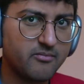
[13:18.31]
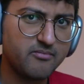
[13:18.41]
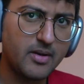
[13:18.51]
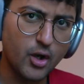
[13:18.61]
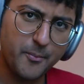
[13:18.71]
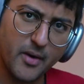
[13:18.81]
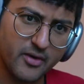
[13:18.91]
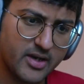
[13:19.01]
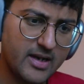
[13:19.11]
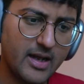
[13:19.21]
below
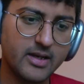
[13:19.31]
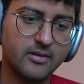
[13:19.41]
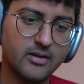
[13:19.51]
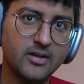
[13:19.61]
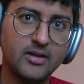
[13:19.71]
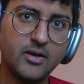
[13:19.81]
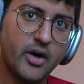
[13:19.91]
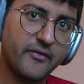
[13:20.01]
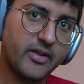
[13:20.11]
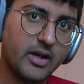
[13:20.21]
poverty line
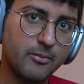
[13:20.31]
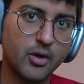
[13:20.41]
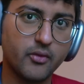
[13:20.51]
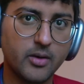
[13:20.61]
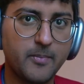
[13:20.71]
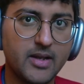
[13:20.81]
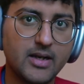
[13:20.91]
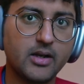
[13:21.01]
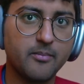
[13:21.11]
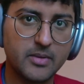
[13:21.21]
of the remote work pay
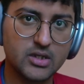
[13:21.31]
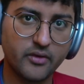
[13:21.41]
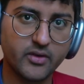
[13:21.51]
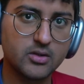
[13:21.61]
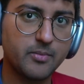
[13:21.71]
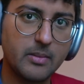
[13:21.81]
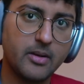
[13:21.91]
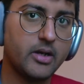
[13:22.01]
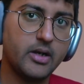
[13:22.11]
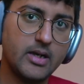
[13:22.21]
that companies offer to people
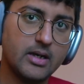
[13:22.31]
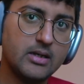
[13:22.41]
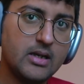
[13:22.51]
in India.